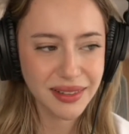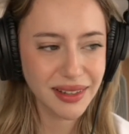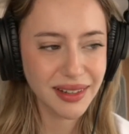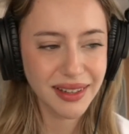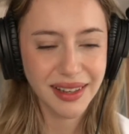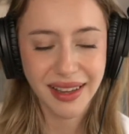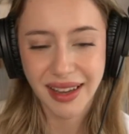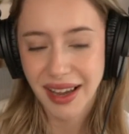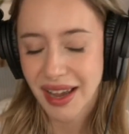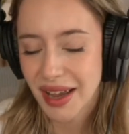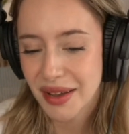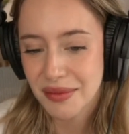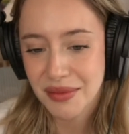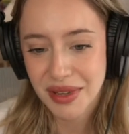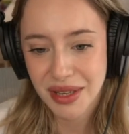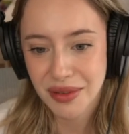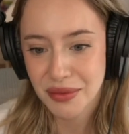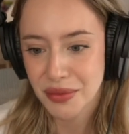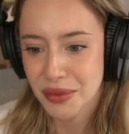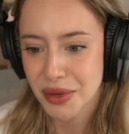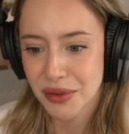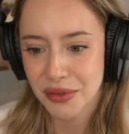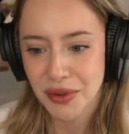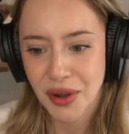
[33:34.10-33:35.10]
I mean,
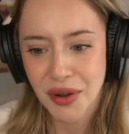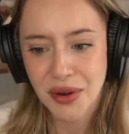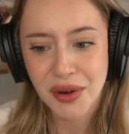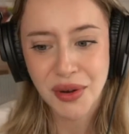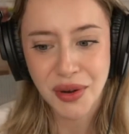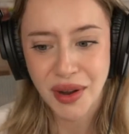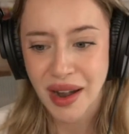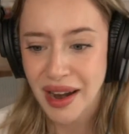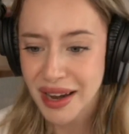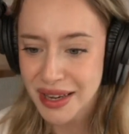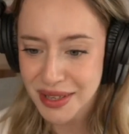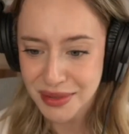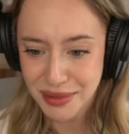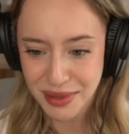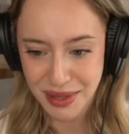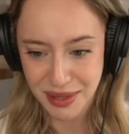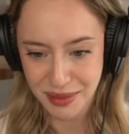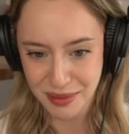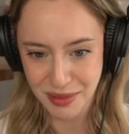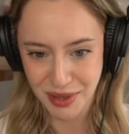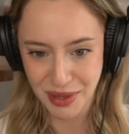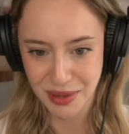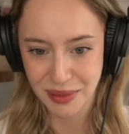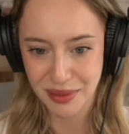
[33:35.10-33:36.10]
we've all cried with a
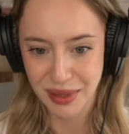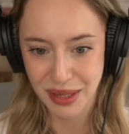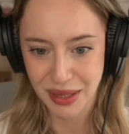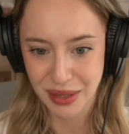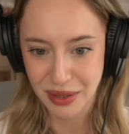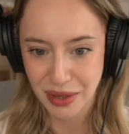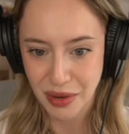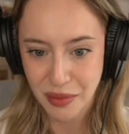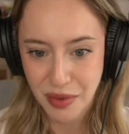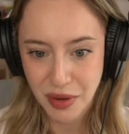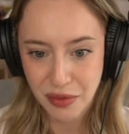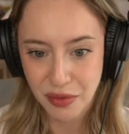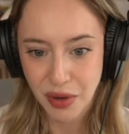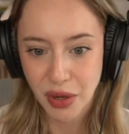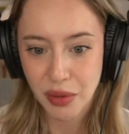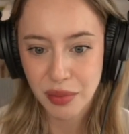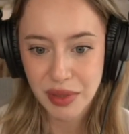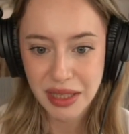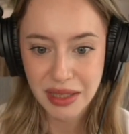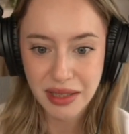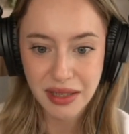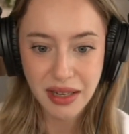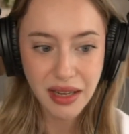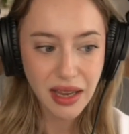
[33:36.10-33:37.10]
movie, we've all
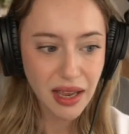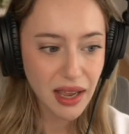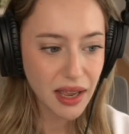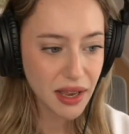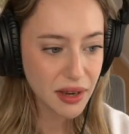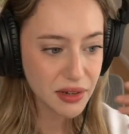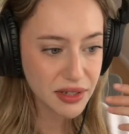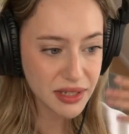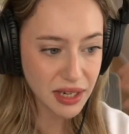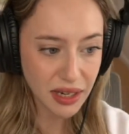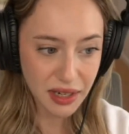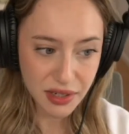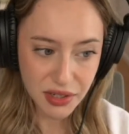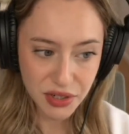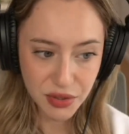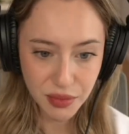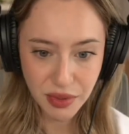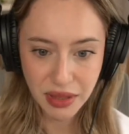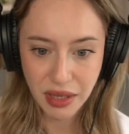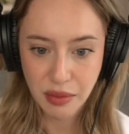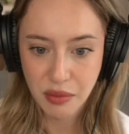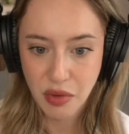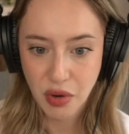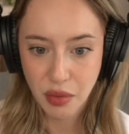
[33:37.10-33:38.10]
been touched
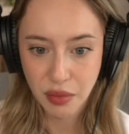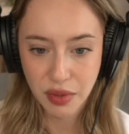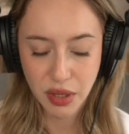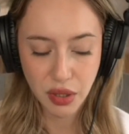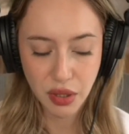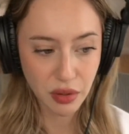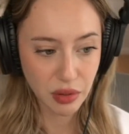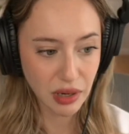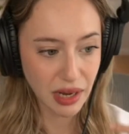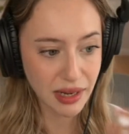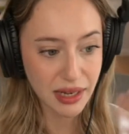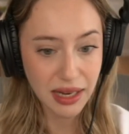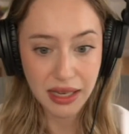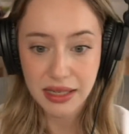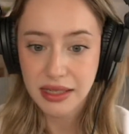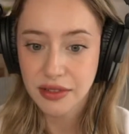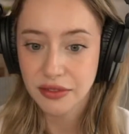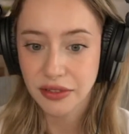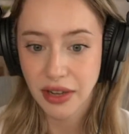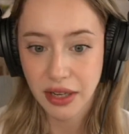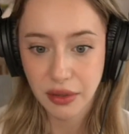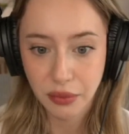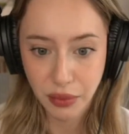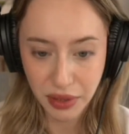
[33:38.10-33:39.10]
with a movie or
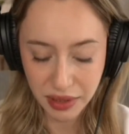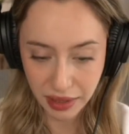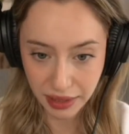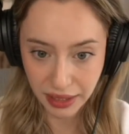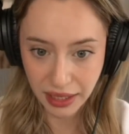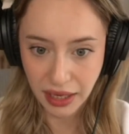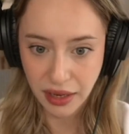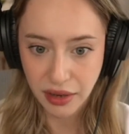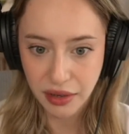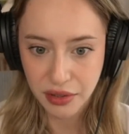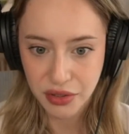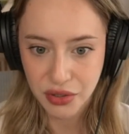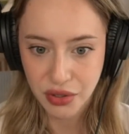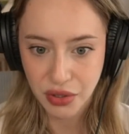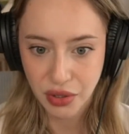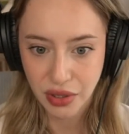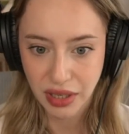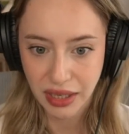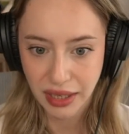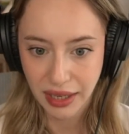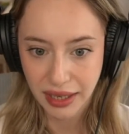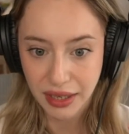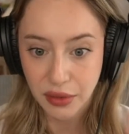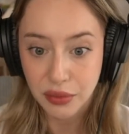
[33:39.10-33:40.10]
identified with a character
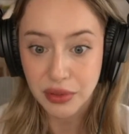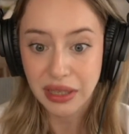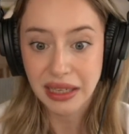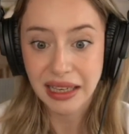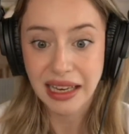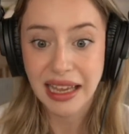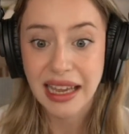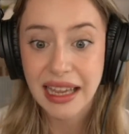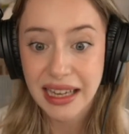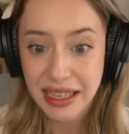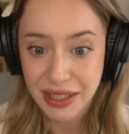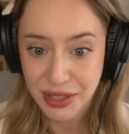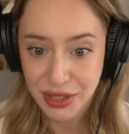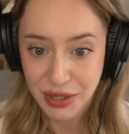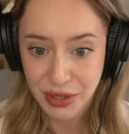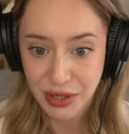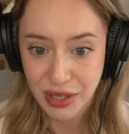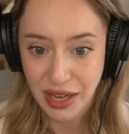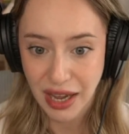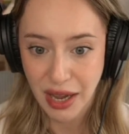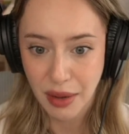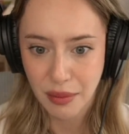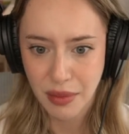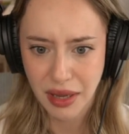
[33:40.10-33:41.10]
and like related to
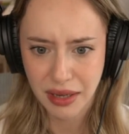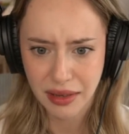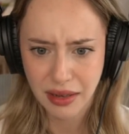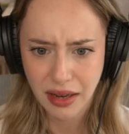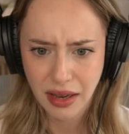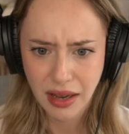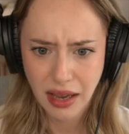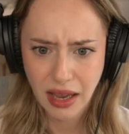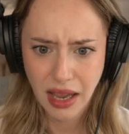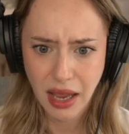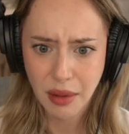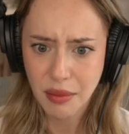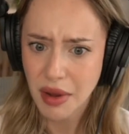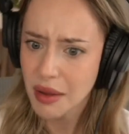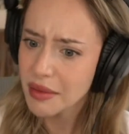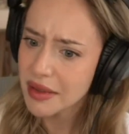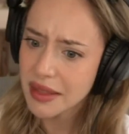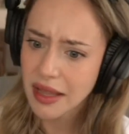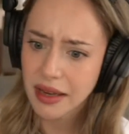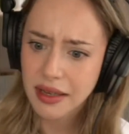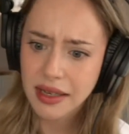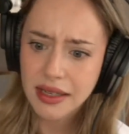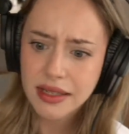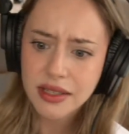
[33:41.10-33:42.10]
them. And maybe
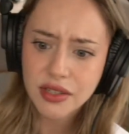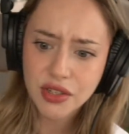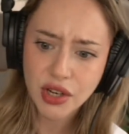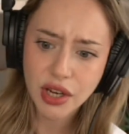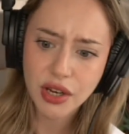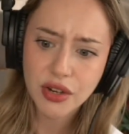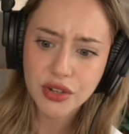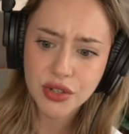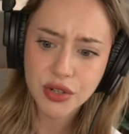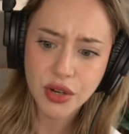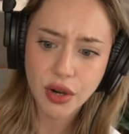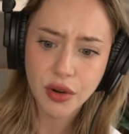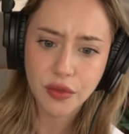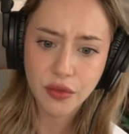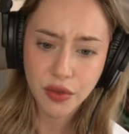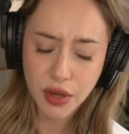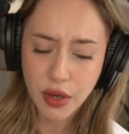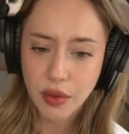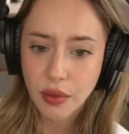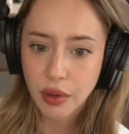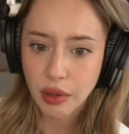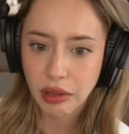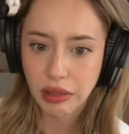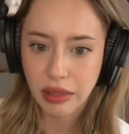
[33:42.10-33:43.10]
that has changed our
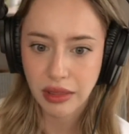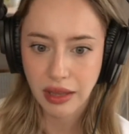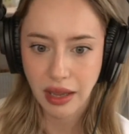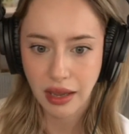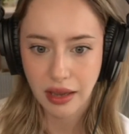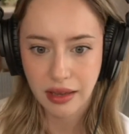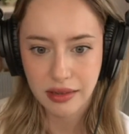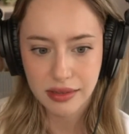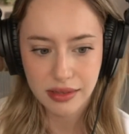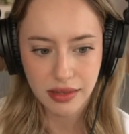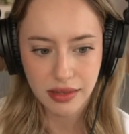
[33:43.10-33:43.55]
view on things.